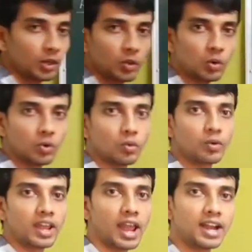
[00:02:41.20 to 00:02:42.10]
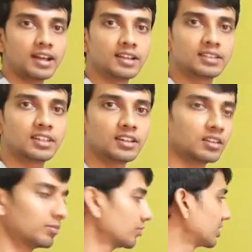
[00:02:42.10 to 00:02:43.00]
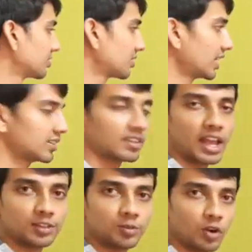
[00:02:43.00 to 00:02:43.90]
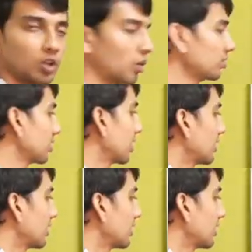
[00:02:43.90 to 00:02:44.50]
2 we had a theorem which states as follows: